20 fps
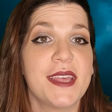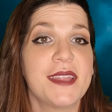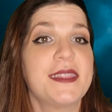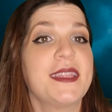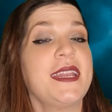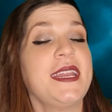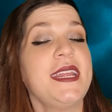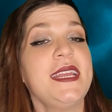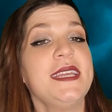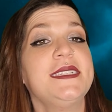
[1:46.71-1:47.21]

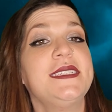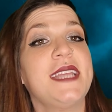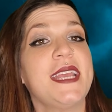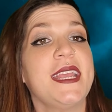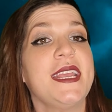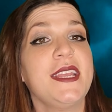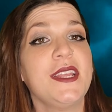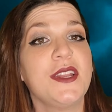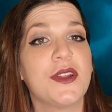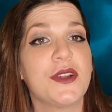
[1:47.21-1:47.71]
that he had
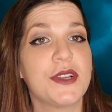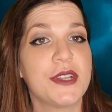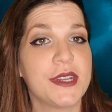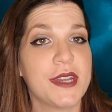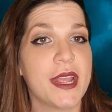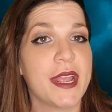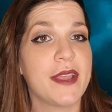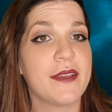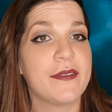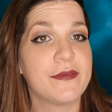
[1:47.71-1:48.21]
taken
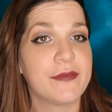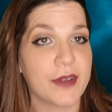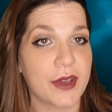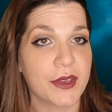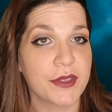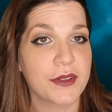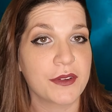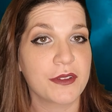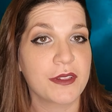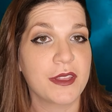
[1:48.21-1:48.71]
on a
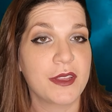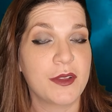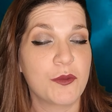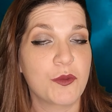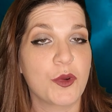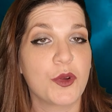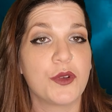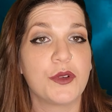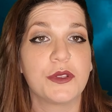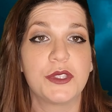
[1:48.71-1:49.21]
fatherly
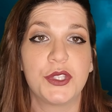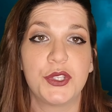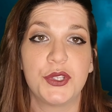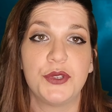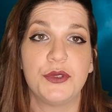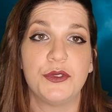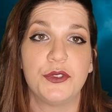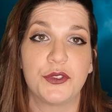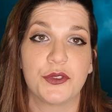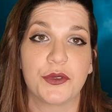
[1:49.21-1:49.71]
role
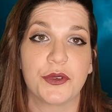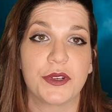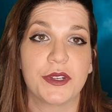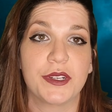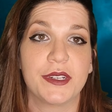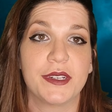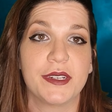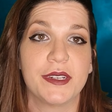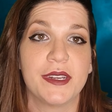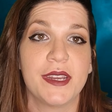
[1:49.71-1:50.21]
to
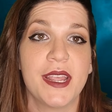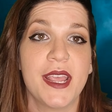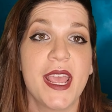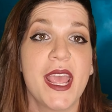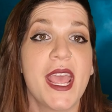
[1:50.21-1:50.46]
Jordan.